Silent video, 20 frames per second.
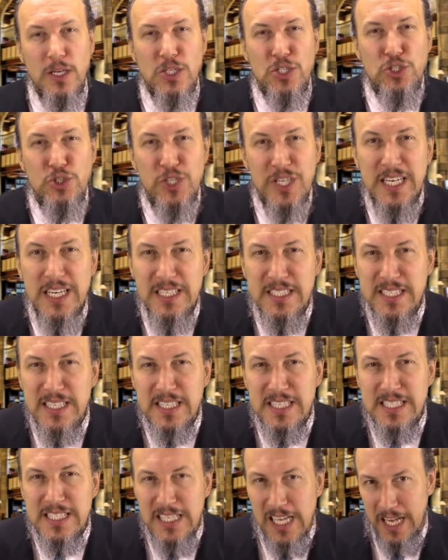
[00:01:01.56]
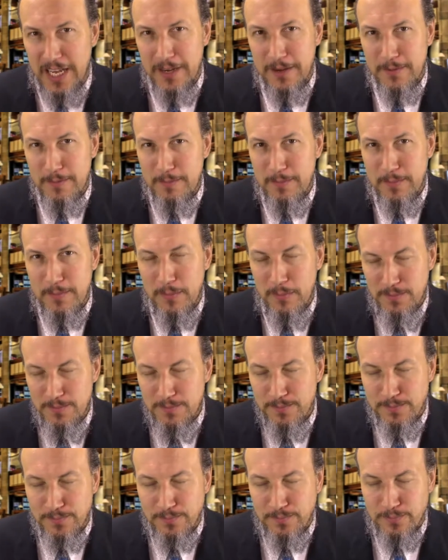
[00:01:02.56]
Jesus said,
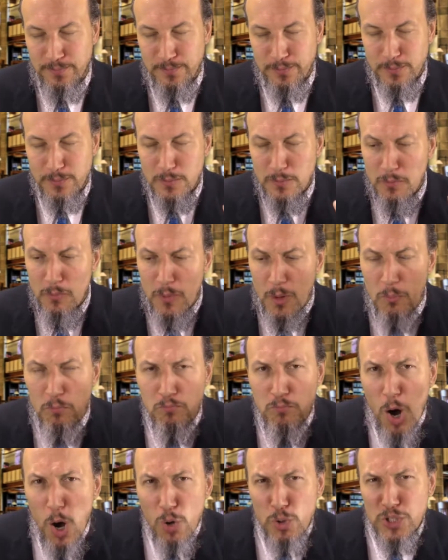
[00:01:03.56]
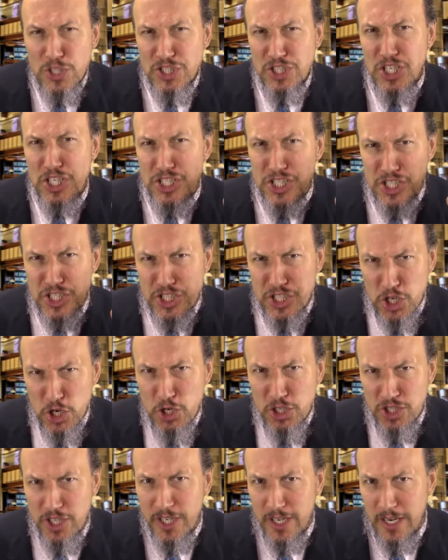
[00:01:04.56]
most
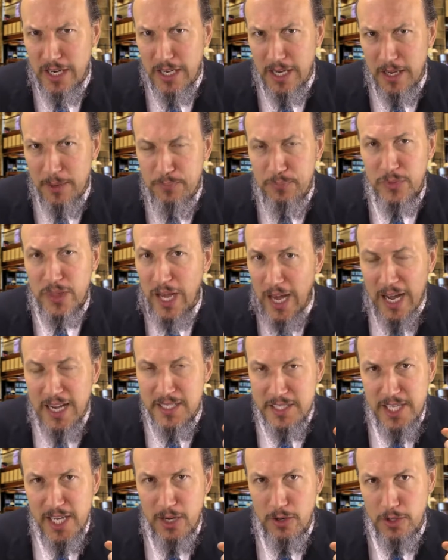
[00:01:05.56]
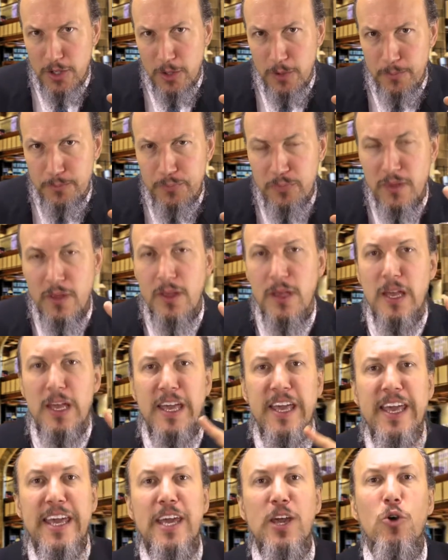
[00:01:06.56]
certainly, I tell you,
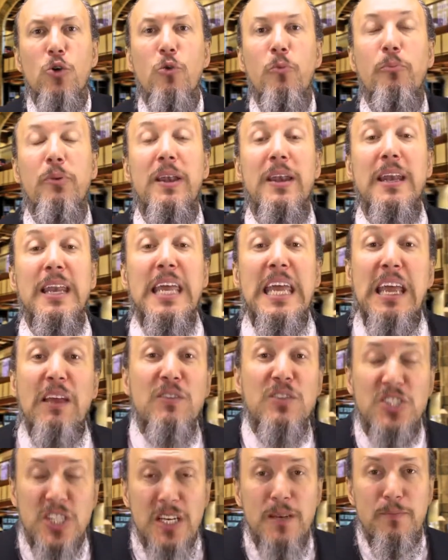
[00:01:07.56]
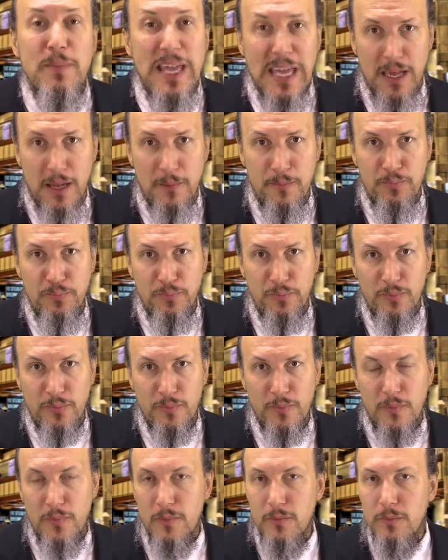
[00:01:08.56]
he who believes in me,
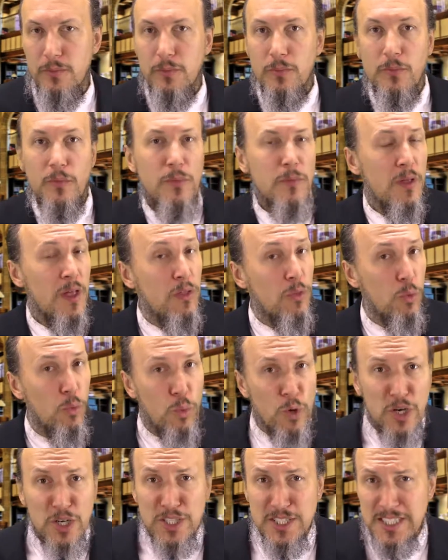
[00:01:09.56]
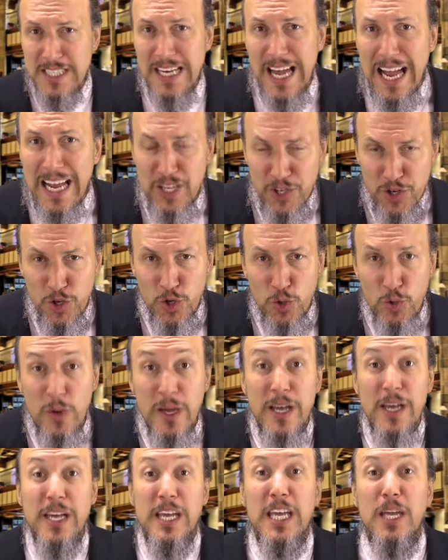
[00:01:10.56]
the works that I do,
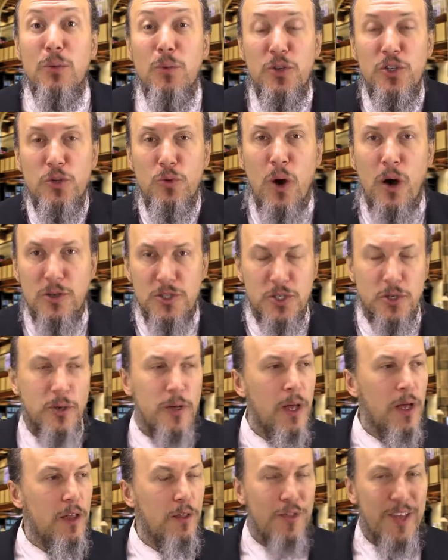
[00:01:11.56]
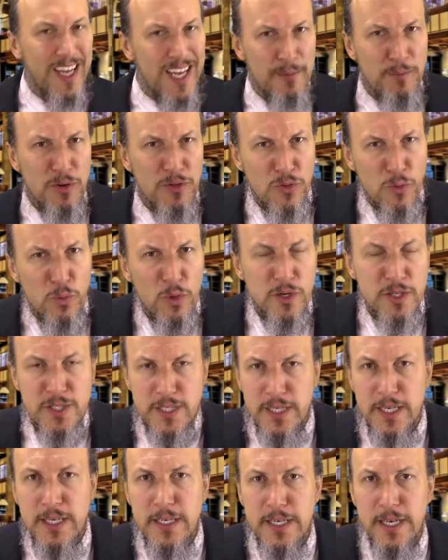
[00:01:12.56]
he will do also. Think about the works
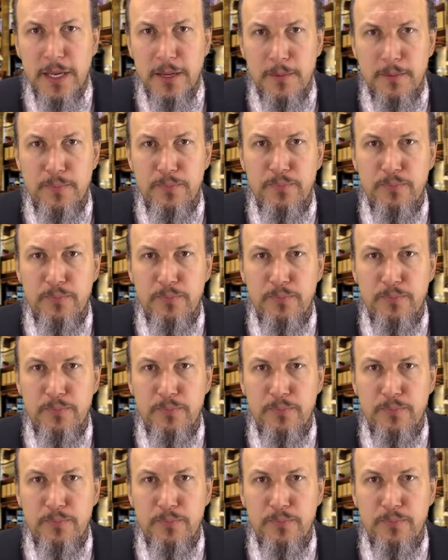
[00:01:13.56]
that he did.